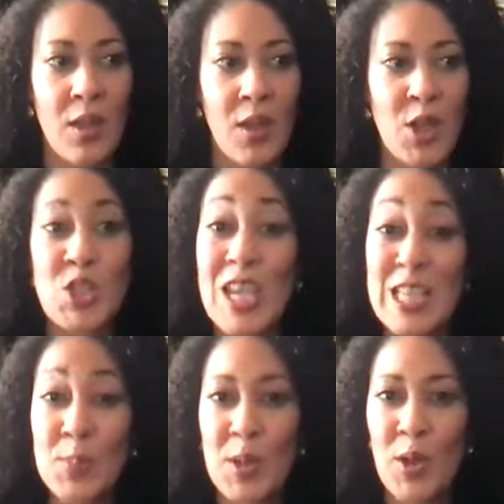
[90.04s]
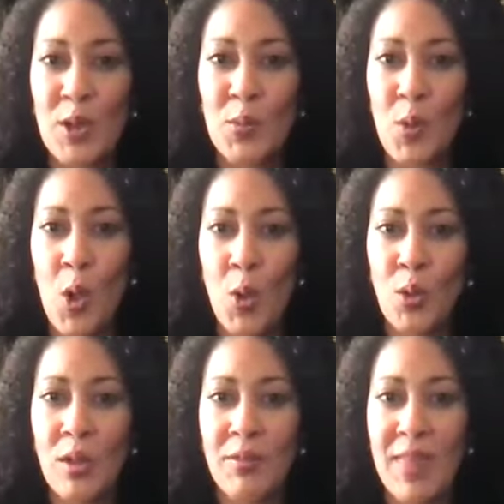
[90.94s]
a Shakespearean
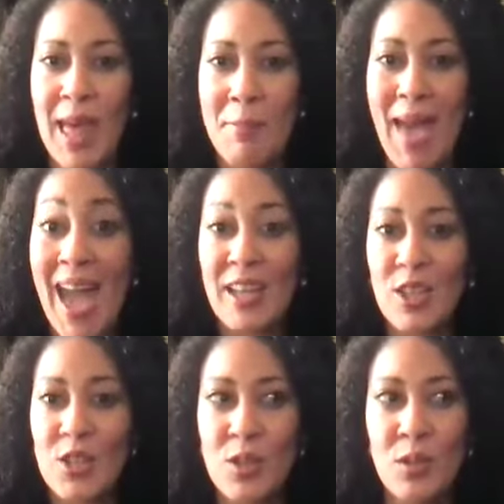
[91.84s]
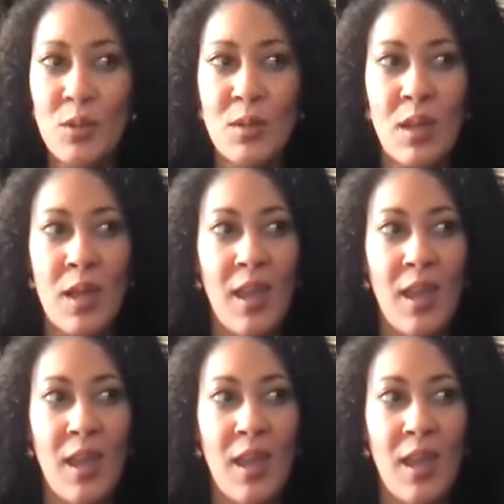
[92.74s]
role of that magnitude